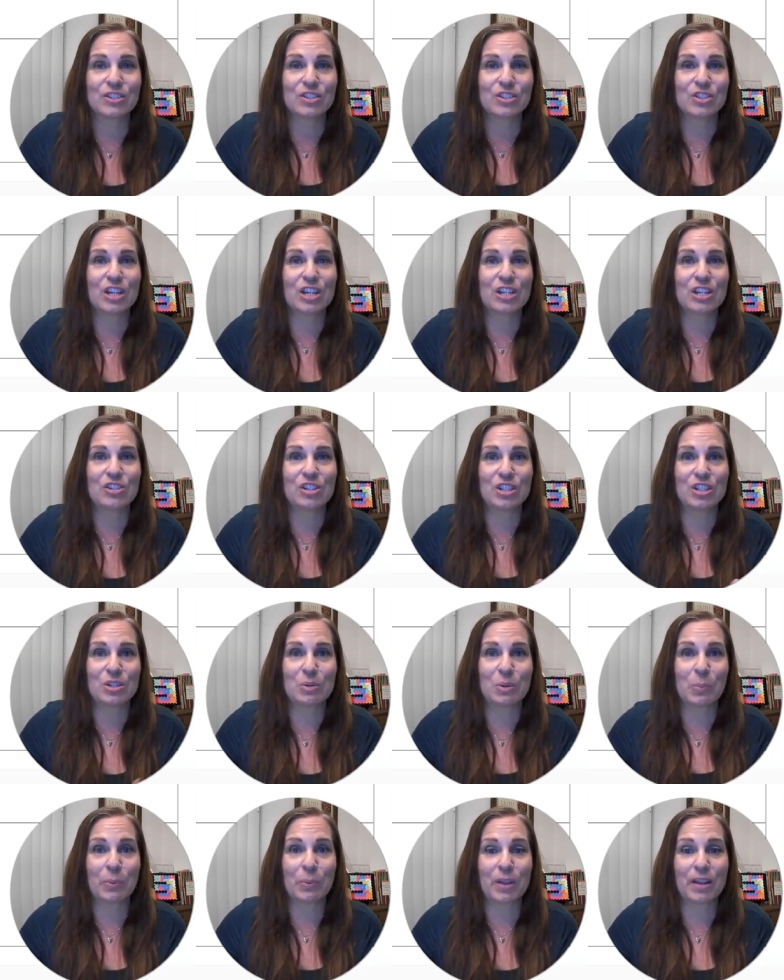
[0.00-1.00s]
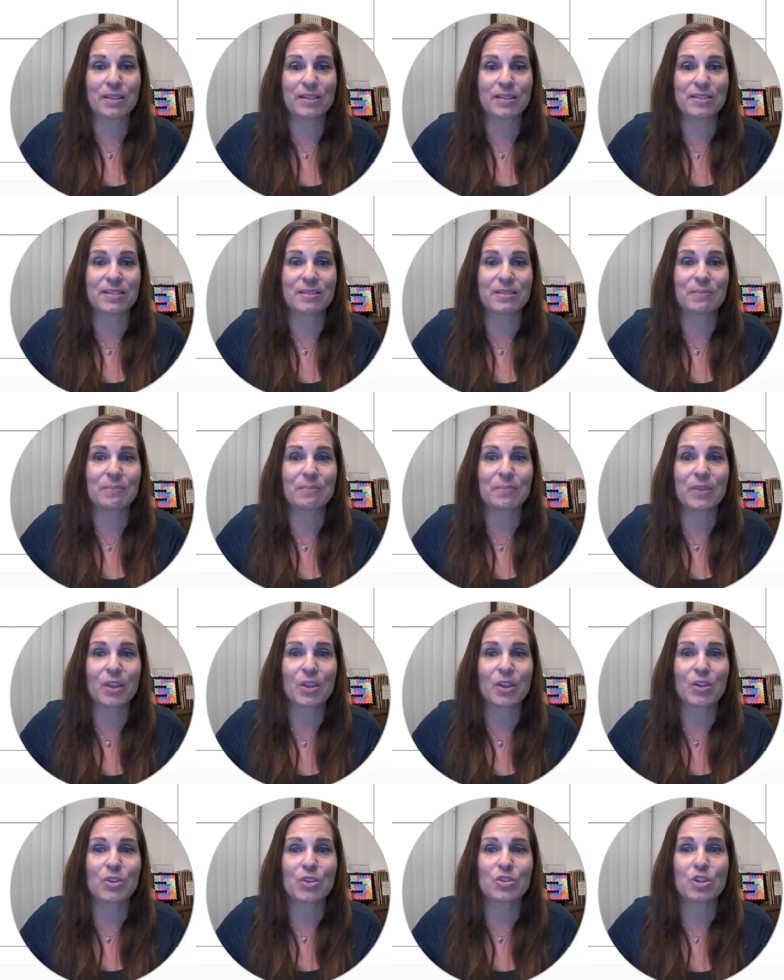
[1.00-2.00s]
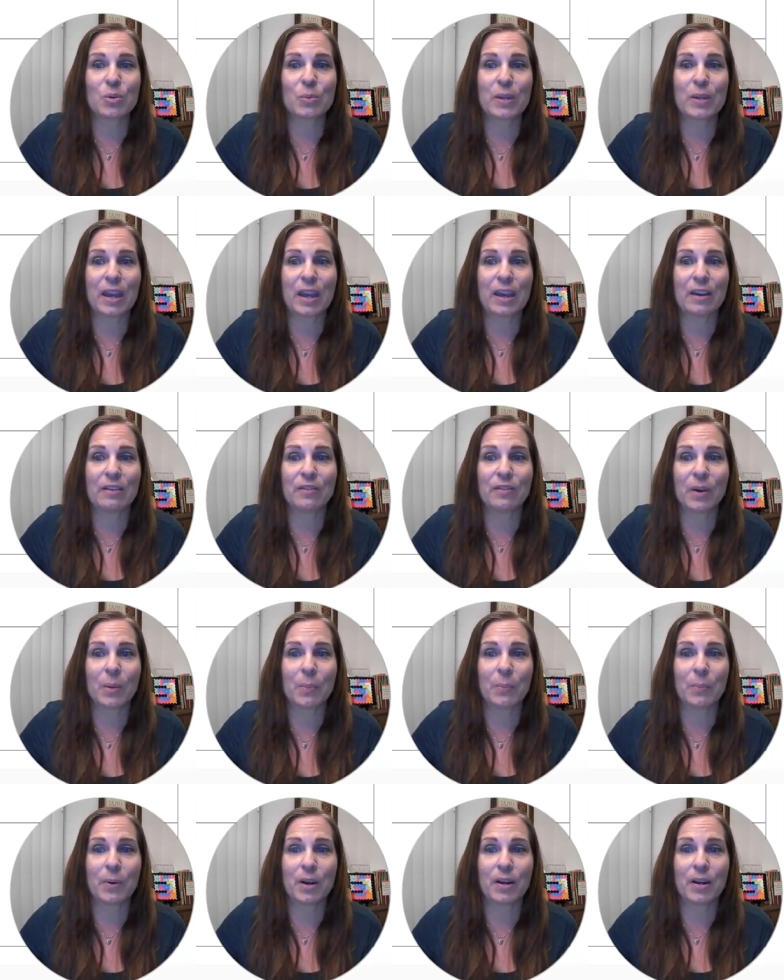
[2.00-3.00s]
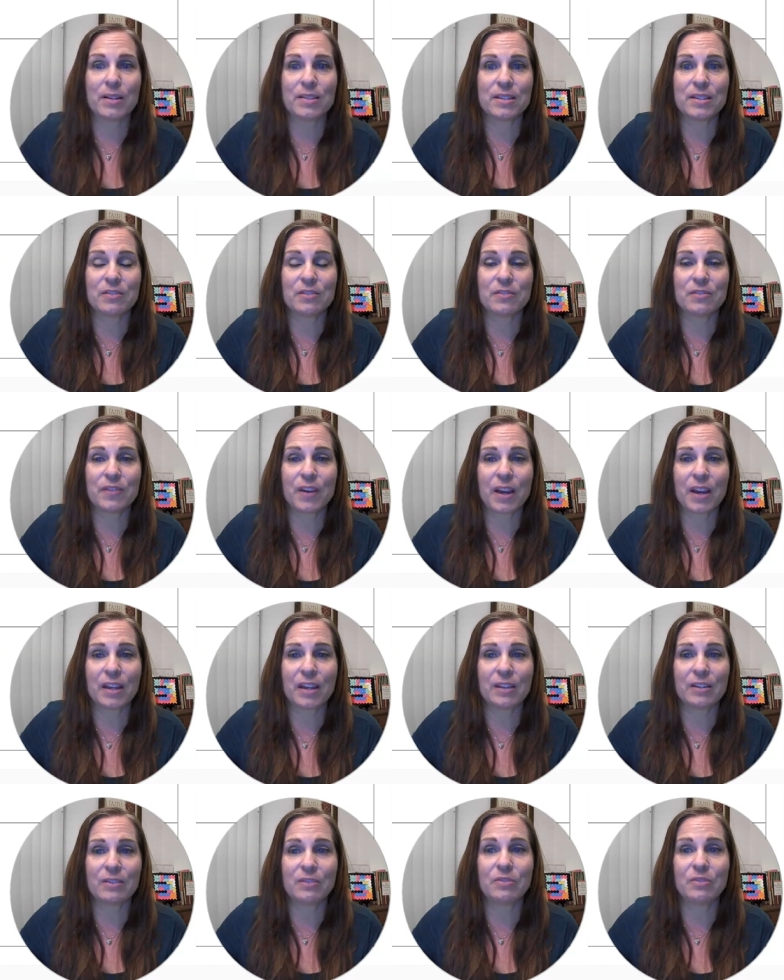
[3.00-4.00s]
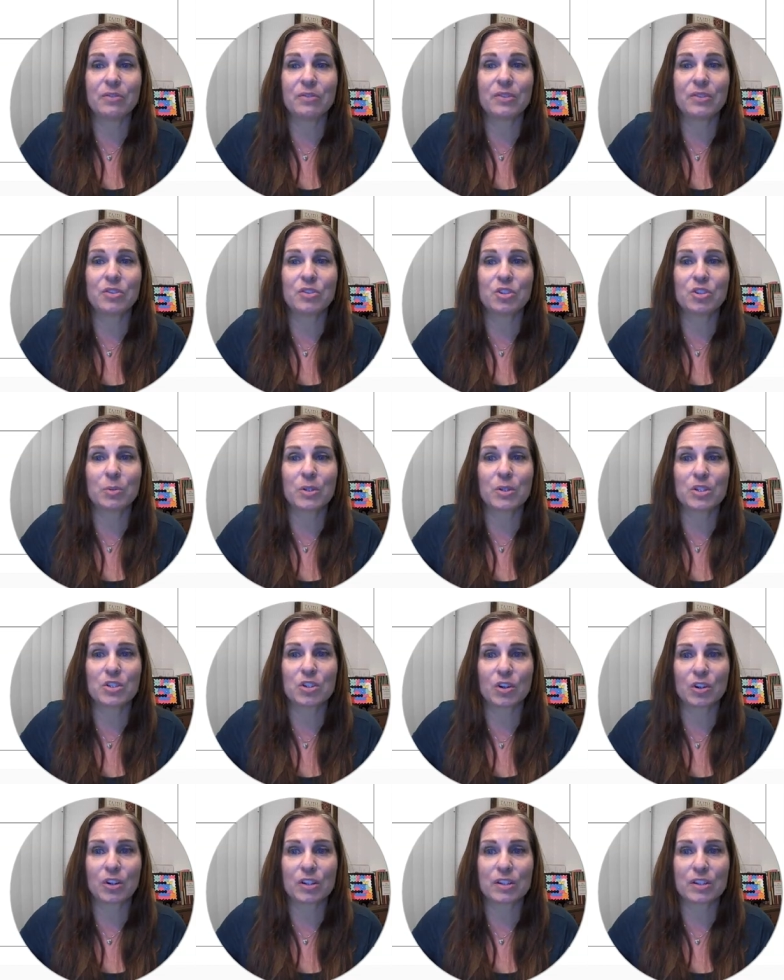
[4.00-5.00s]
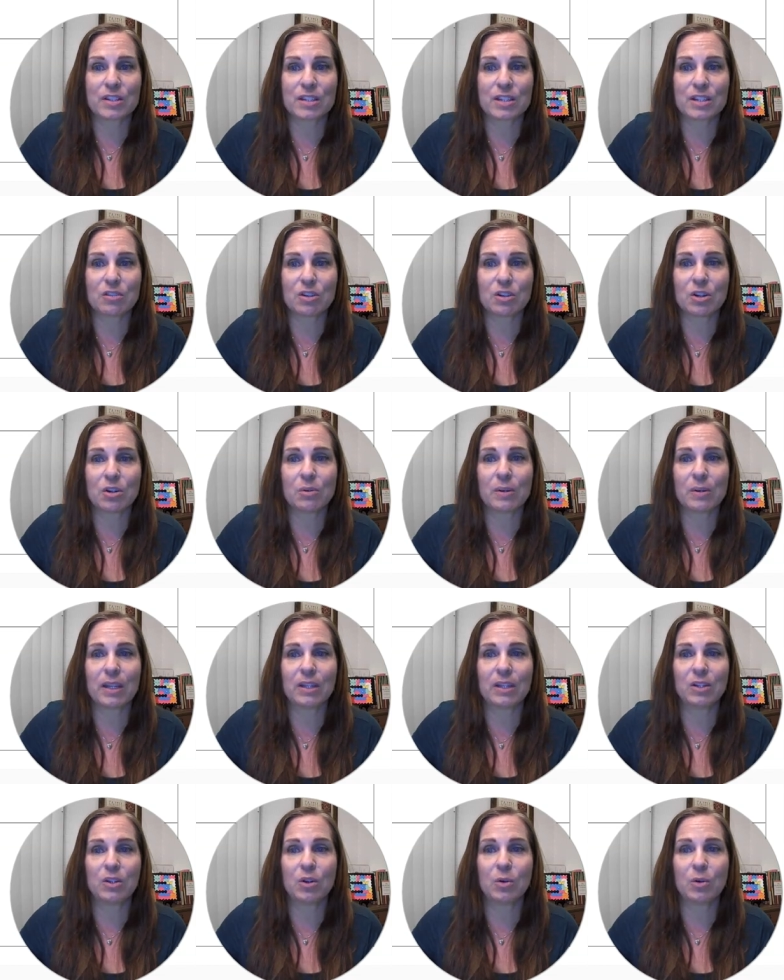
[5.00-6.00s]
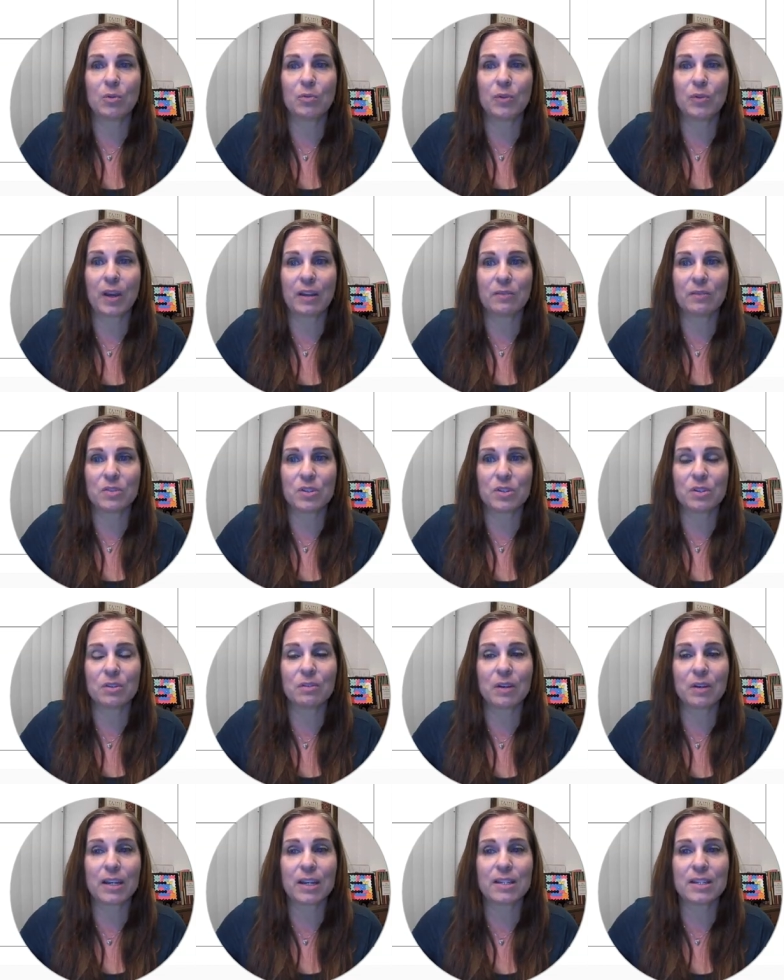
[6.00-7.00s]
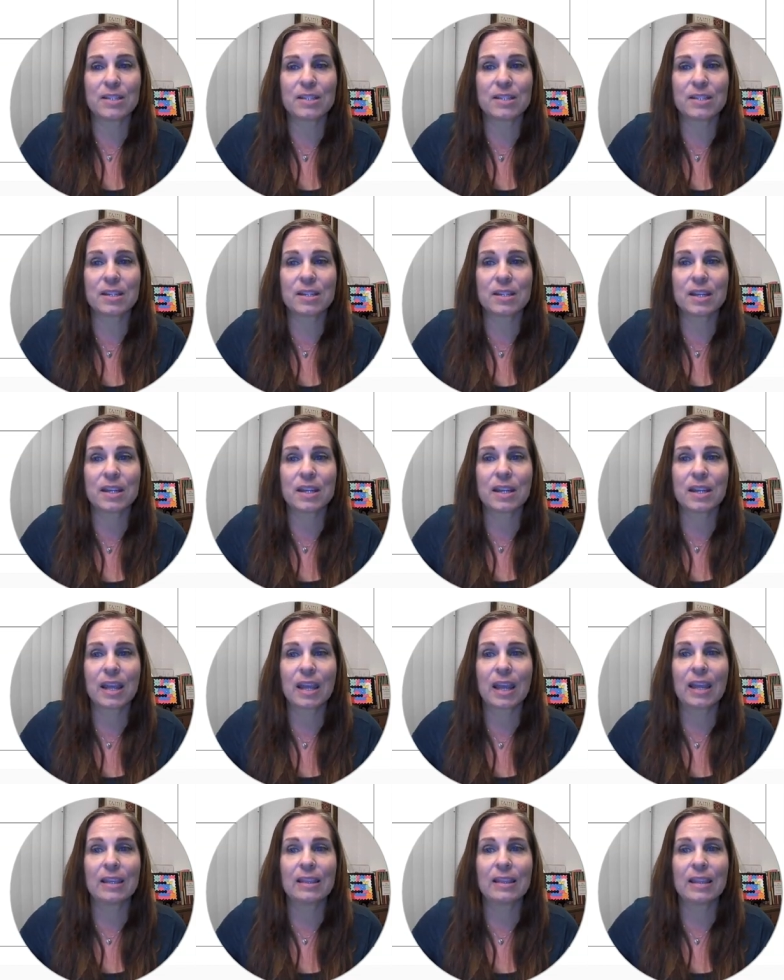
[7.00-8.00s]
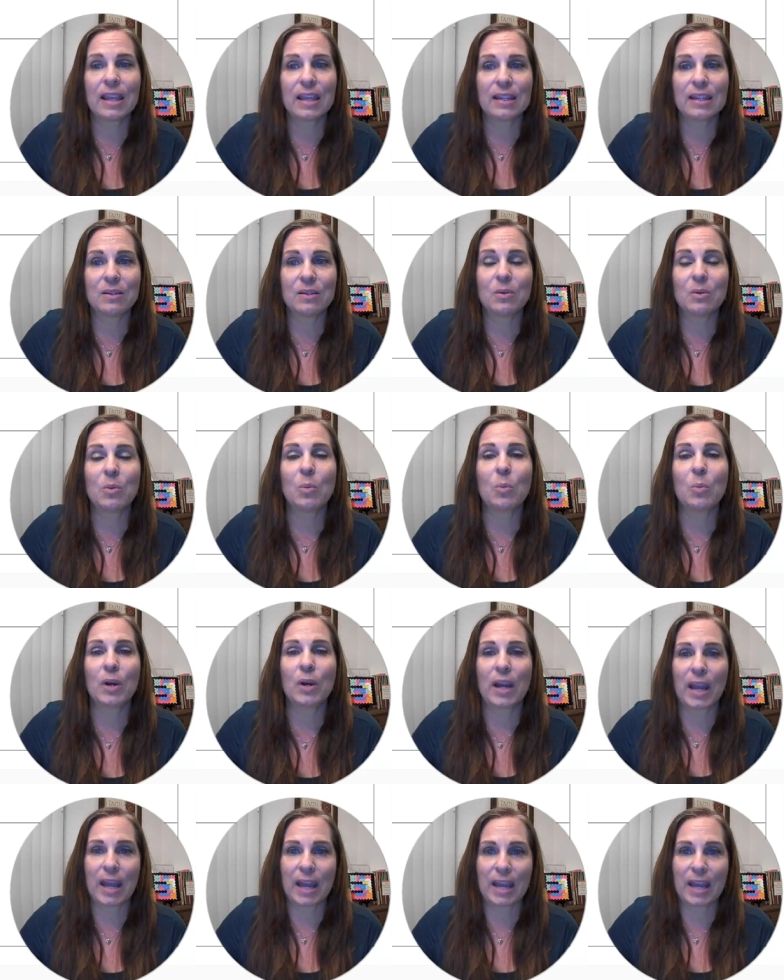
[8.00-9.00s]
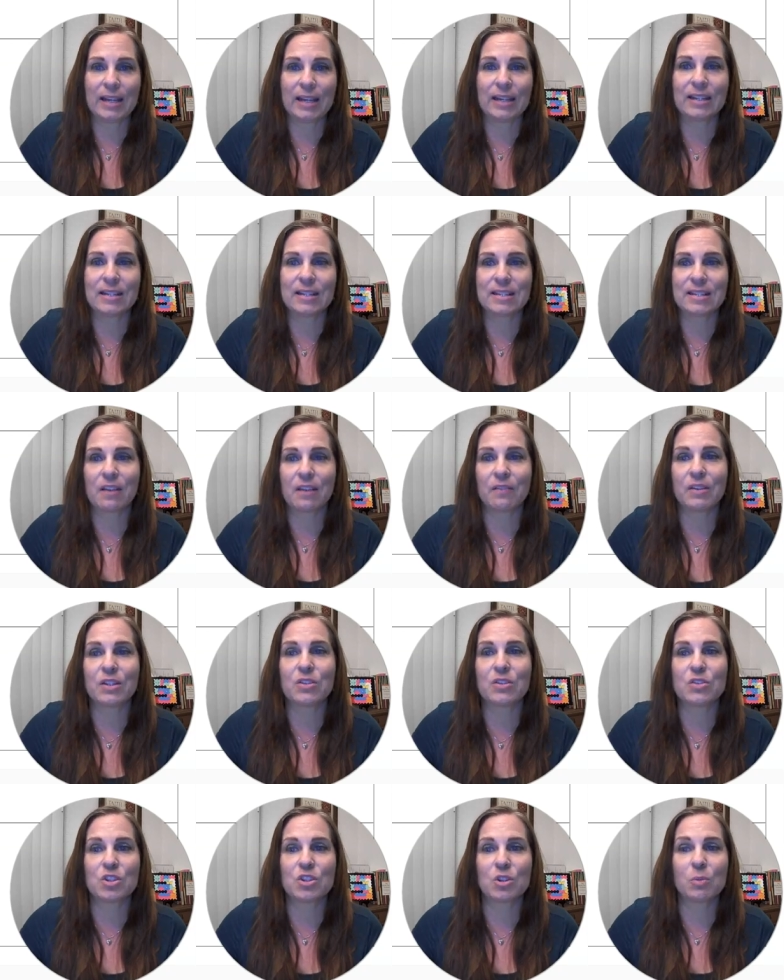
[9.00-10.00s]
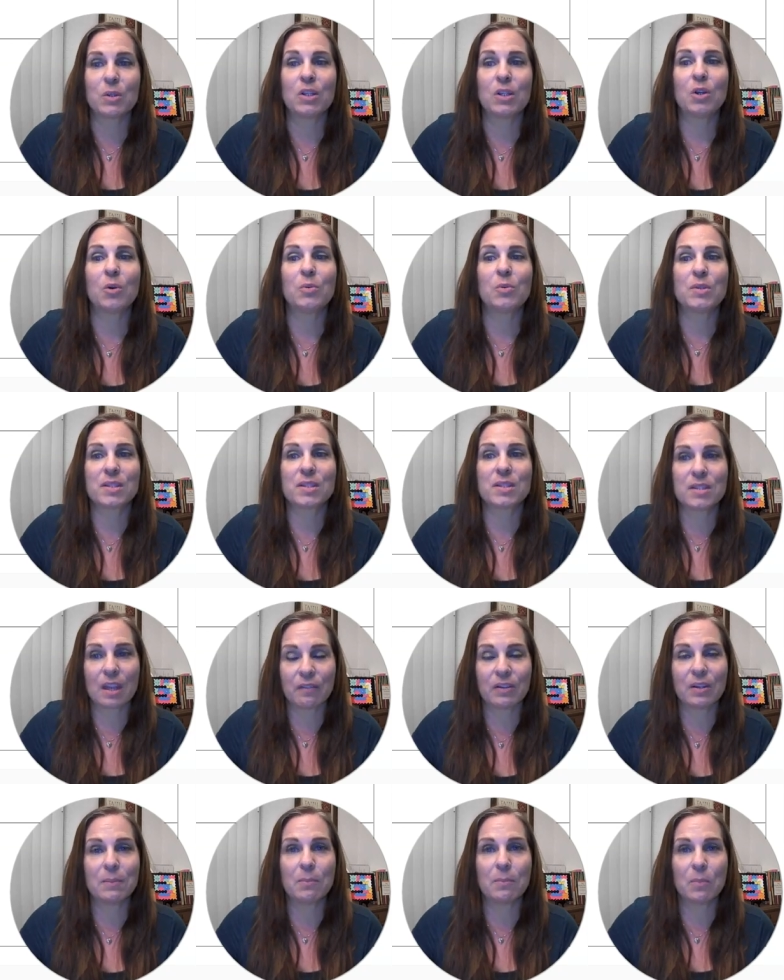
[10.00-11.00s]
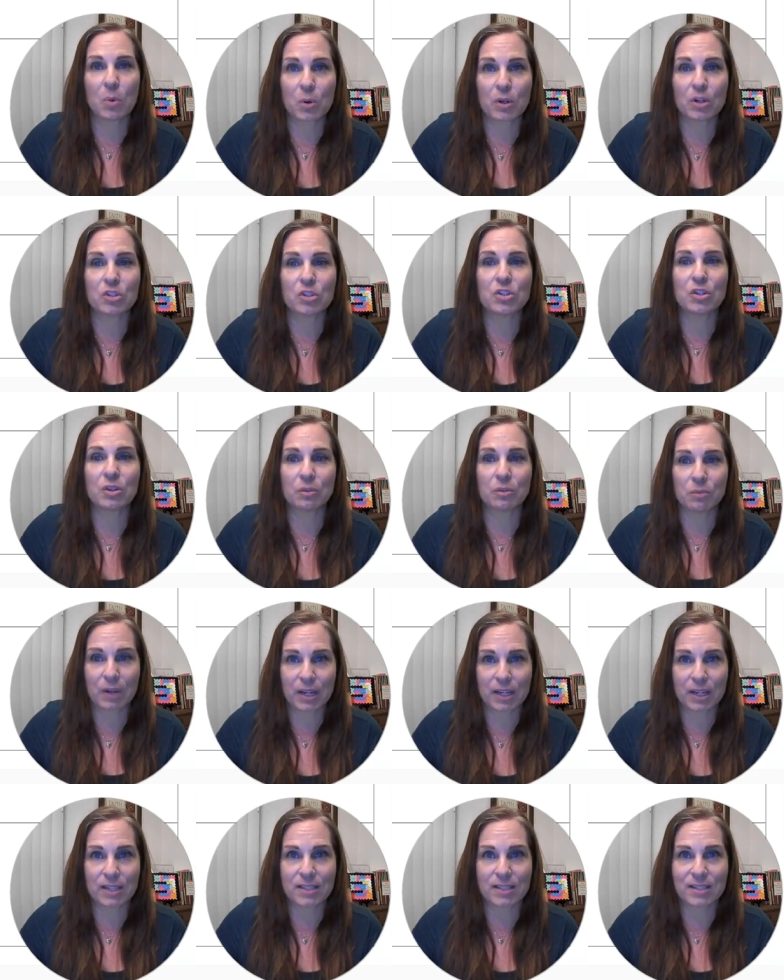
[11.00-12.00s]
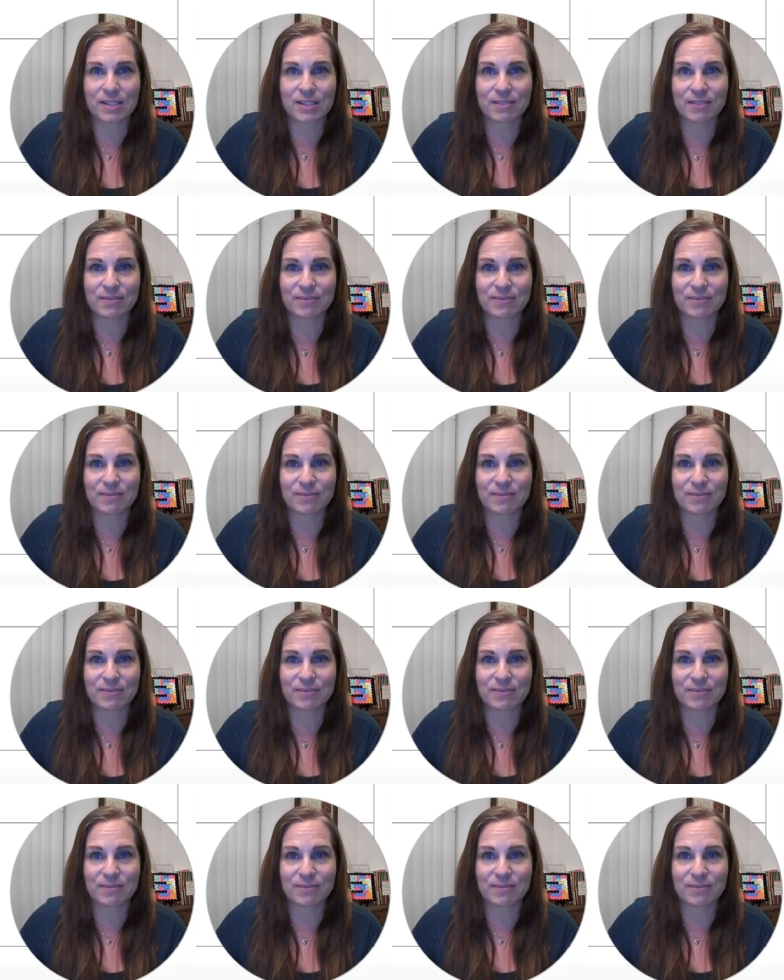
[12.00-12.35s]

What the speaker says: change it to a plus. So we have a +5, so we start on 0 and go 5 to the right, and then we're adding 7, so we go 7 more to the right.